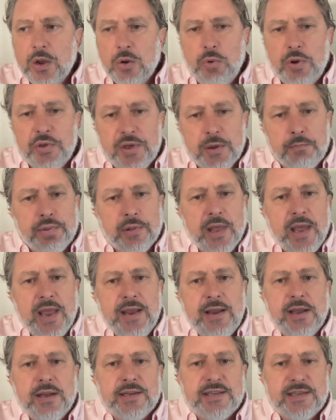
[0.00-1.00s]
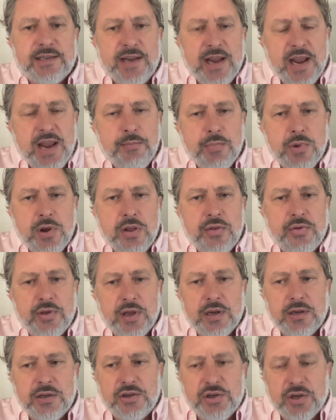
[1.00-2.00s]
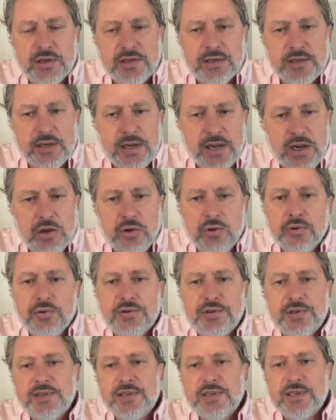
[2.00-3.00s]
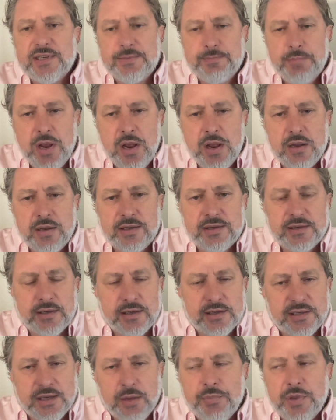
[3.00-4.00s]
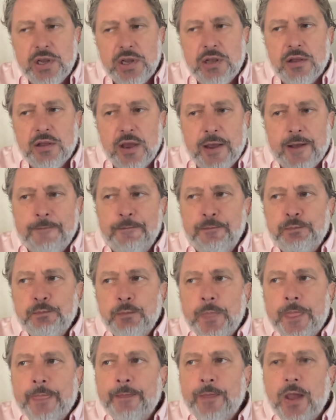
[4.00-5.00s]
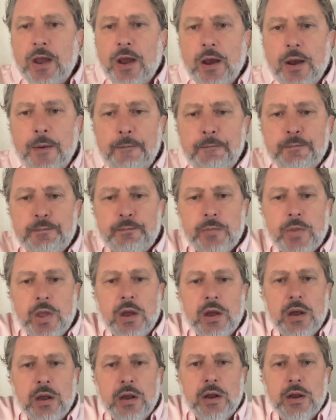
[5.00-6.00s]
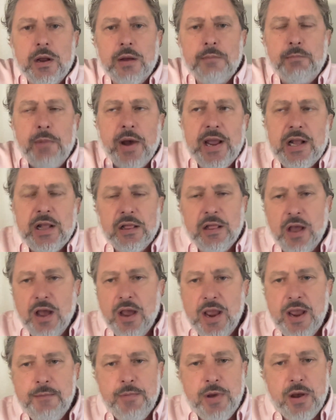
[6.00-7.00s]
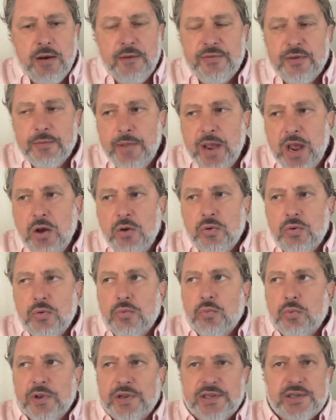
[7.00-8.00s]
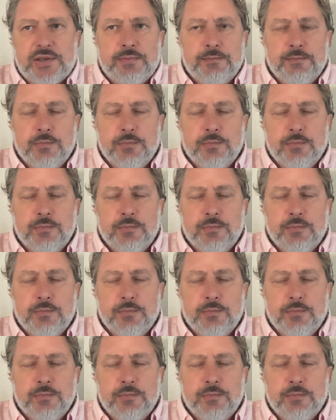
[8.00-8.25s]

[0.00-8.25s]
with a blanket statement that just kills the suspense. Something like, um, my climb of the mountain was